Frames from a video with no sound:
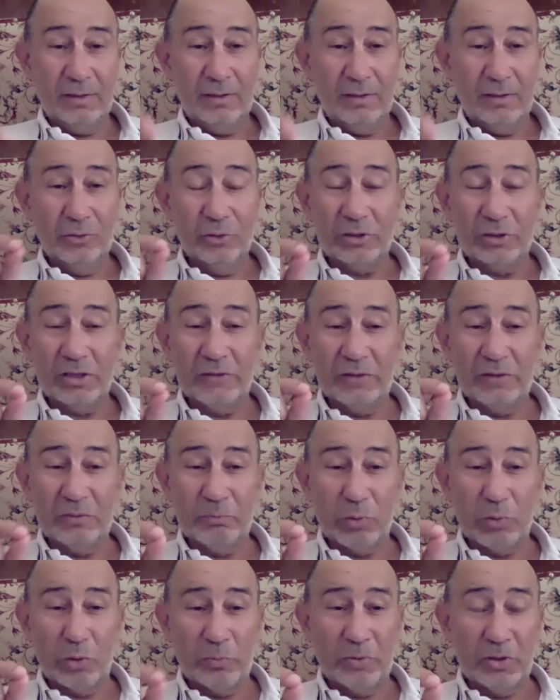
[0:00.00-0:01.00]
not even
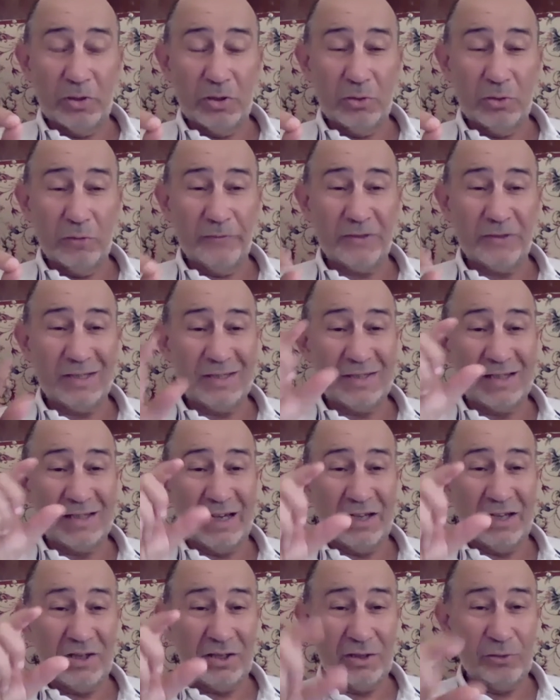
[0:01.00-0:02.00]
property of
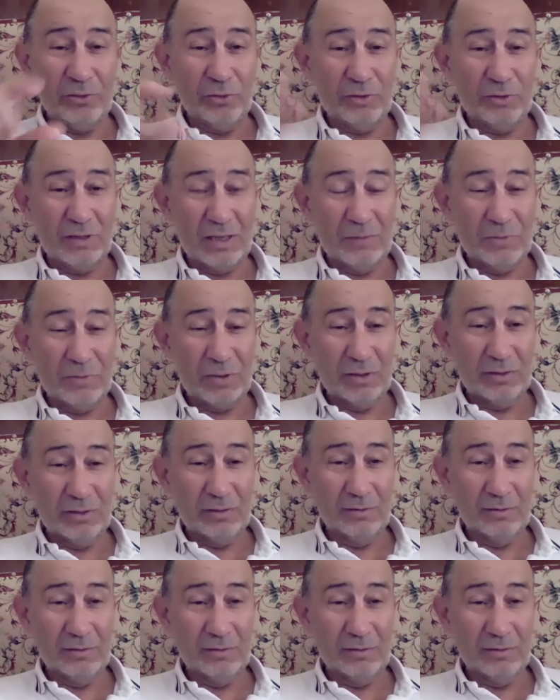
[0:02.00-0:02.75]
society on something.